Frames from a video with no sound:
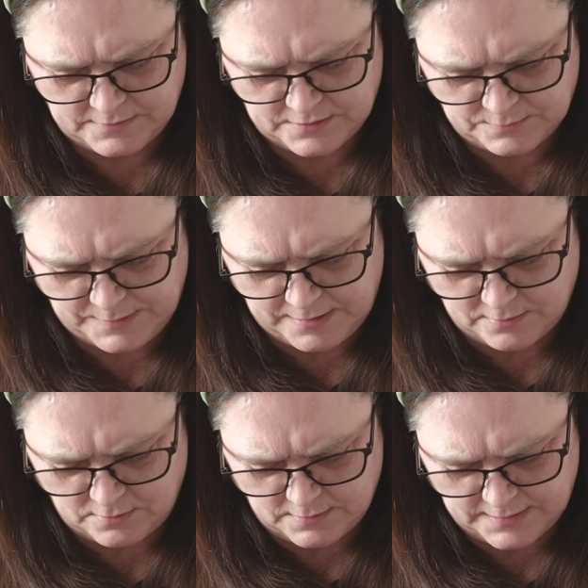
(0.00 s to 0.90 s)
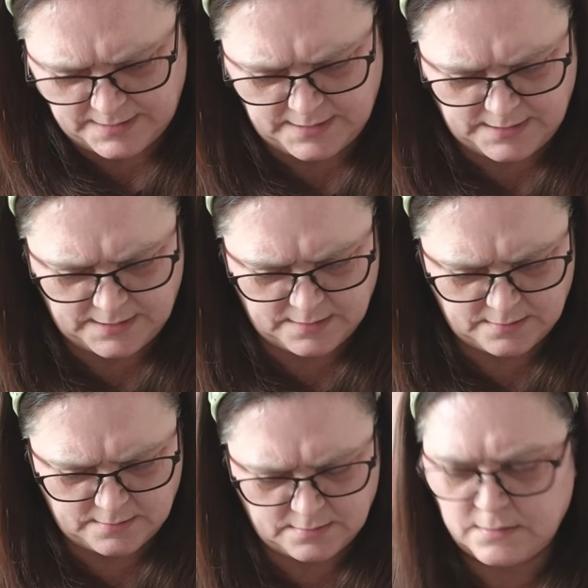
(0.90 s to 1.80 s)
Just about what I get in it.
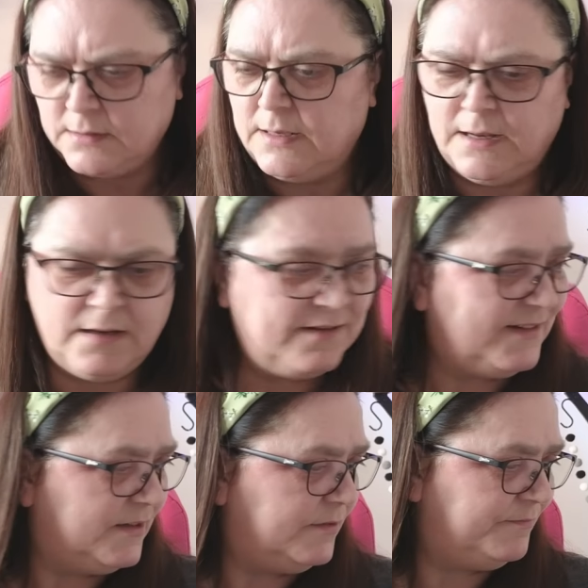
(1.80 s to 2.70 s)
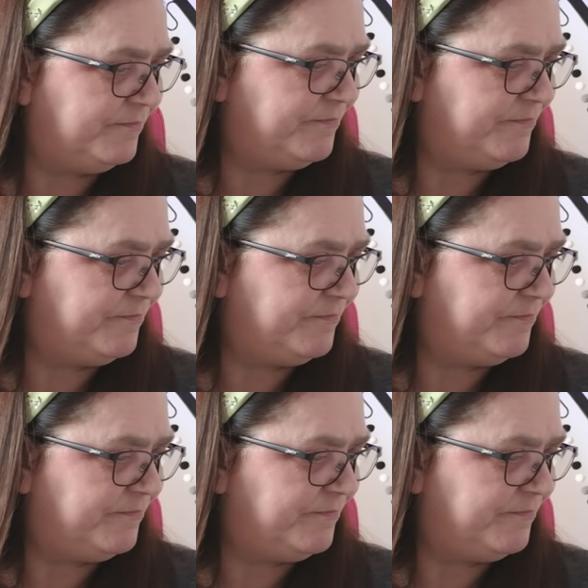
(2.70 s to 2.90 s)
No.